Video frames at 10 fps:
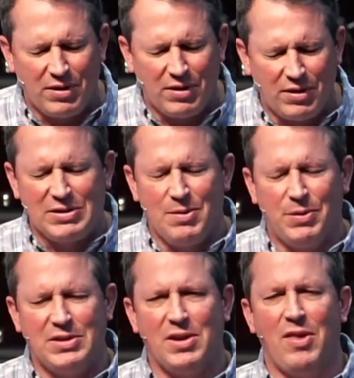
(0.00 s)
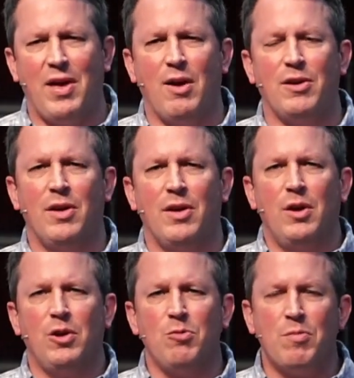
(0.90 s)
let me just simply say that
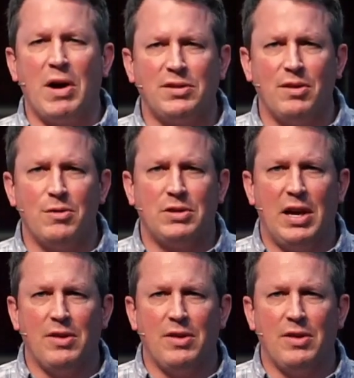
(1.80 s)
you must understand